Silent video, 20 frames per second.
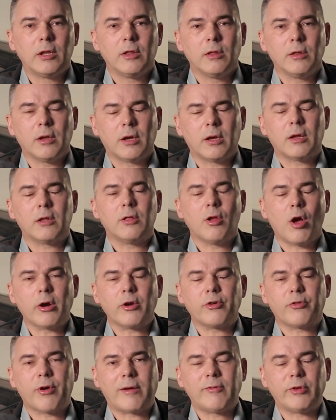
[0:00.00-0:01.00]

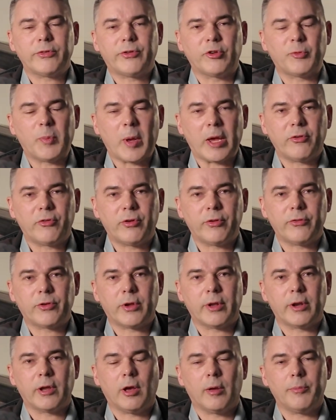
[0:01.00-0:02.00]
Longer travel suspension is
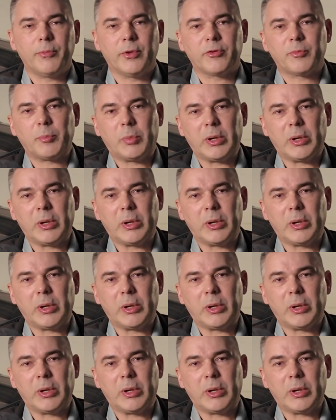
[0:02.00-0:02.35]
going to help this